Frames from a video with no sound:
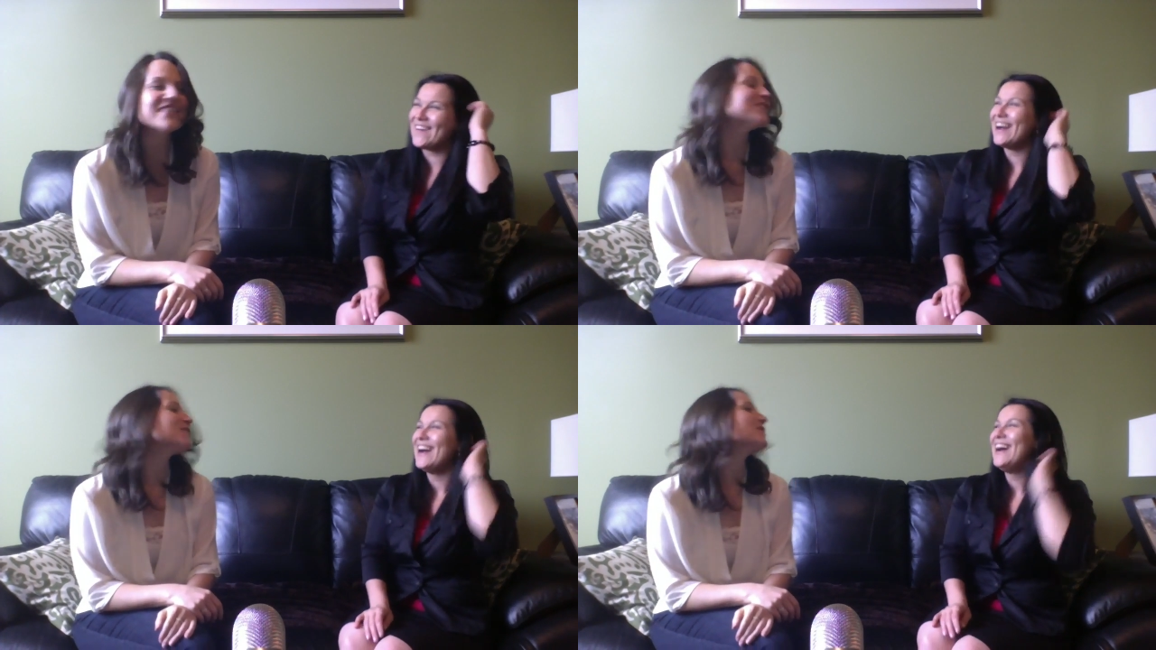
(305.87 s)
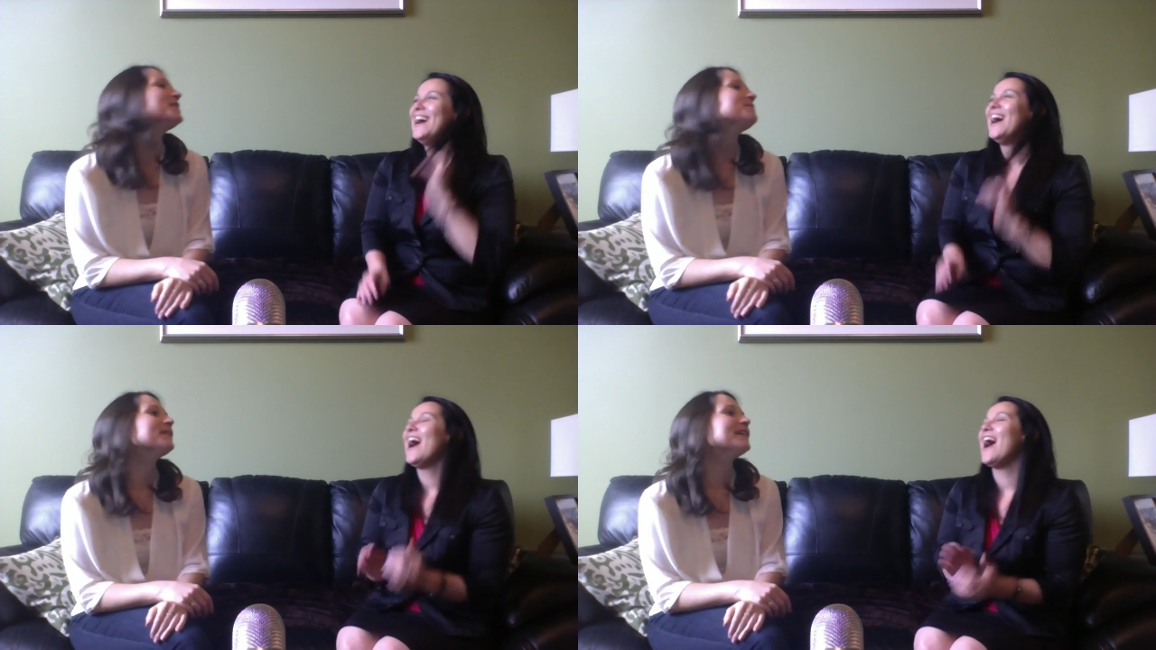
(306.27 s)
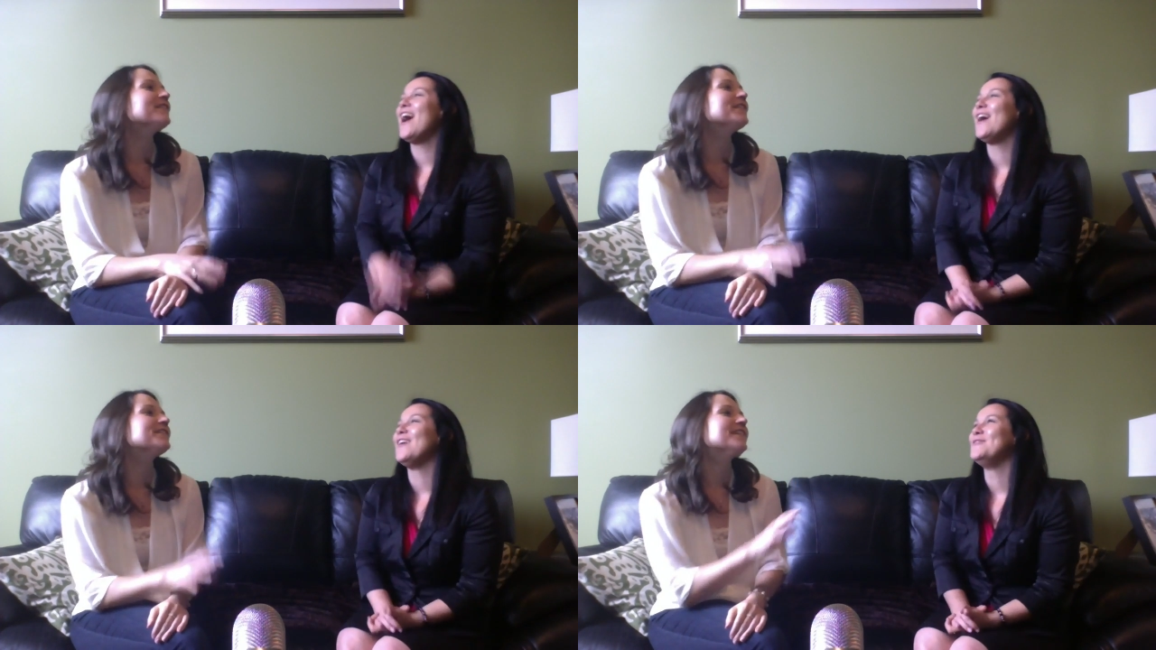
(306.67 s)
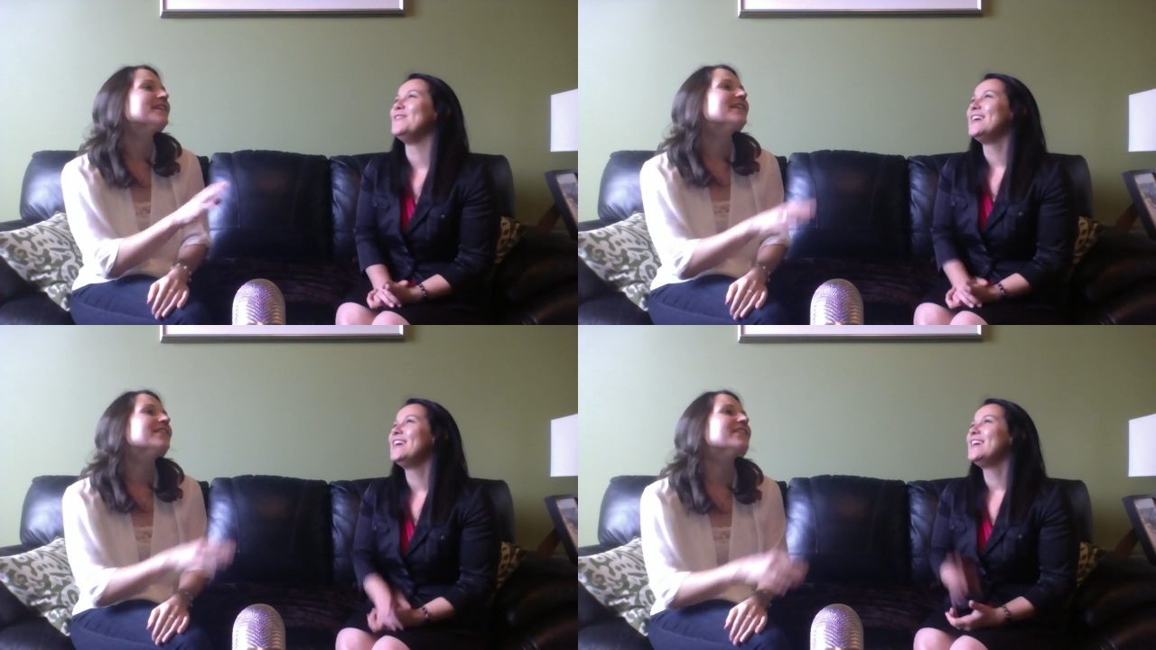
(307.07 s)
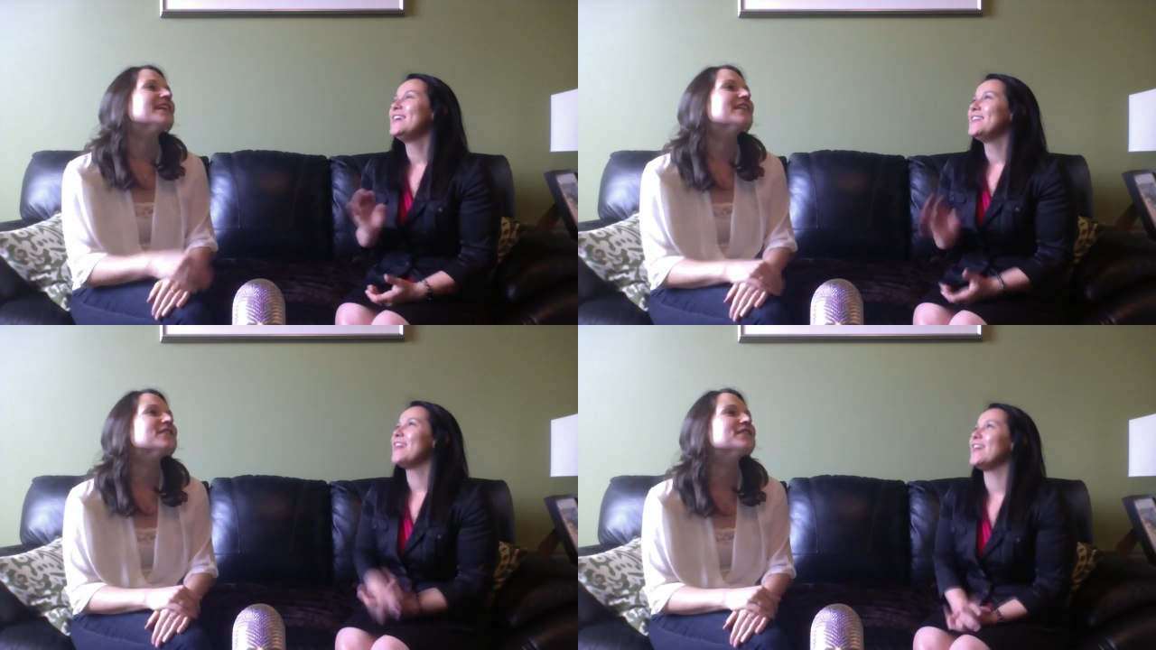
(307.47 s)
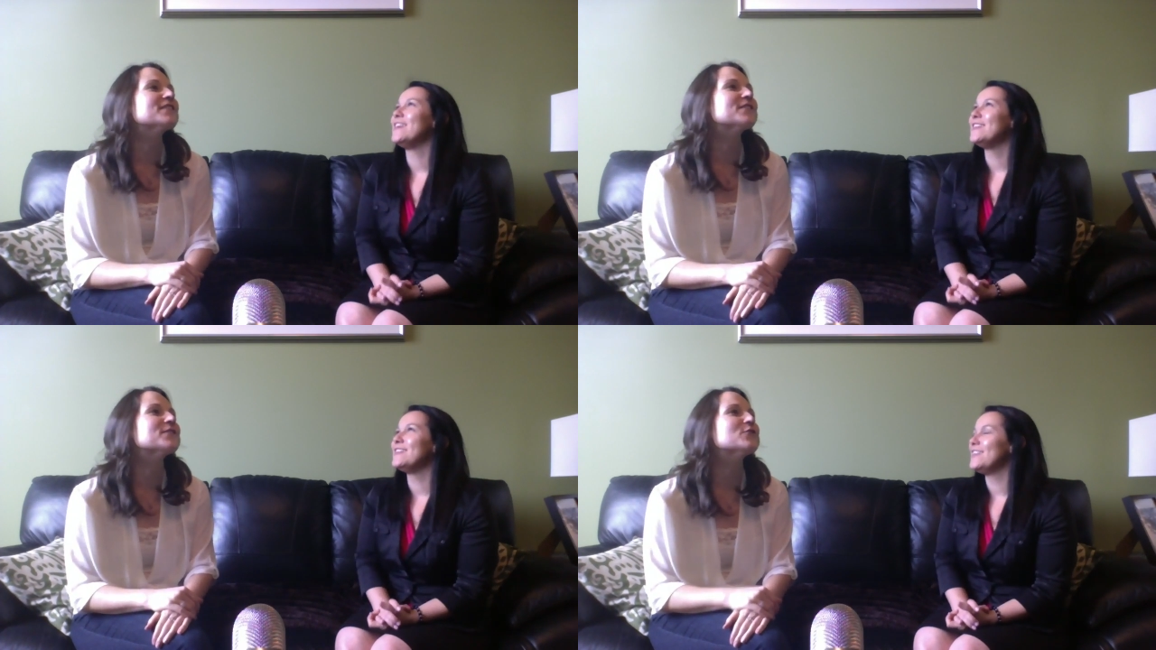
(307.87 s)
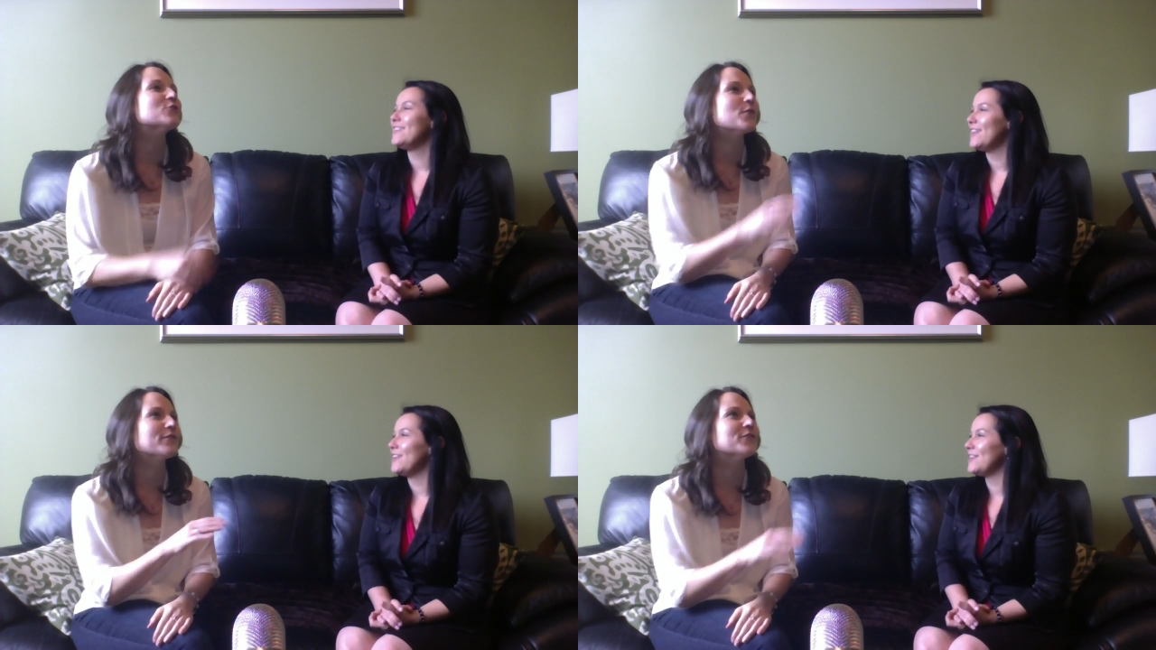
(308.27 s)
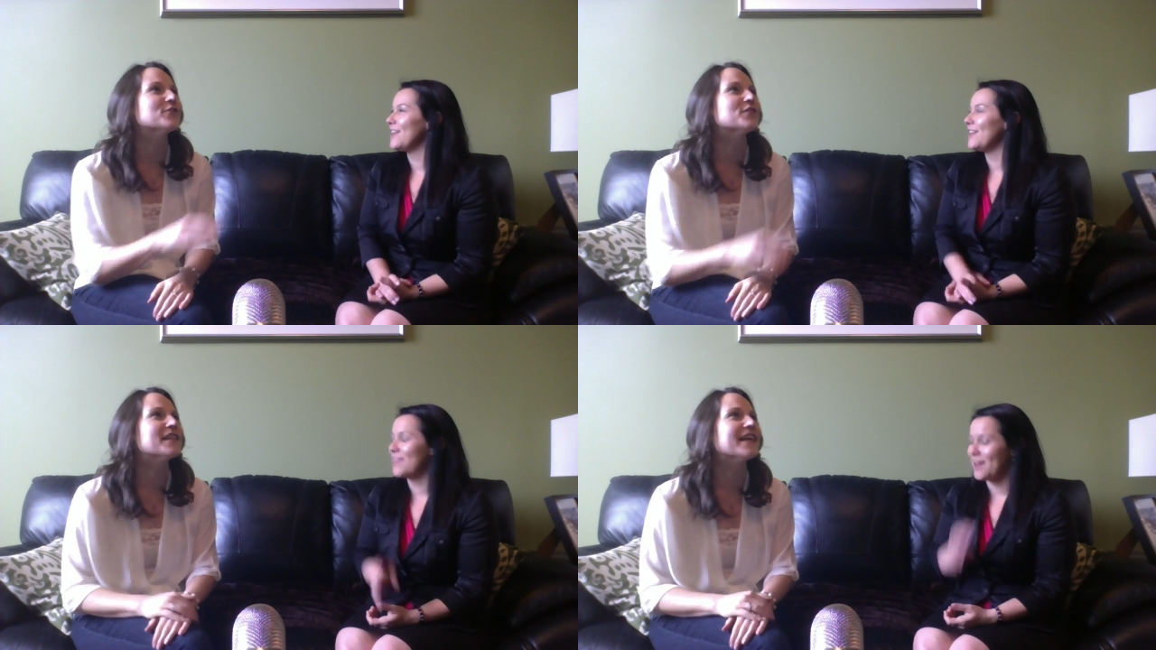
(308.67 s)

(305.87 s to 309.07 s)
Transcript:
Speaker 1: stories, but give us, all right, give us the good short version.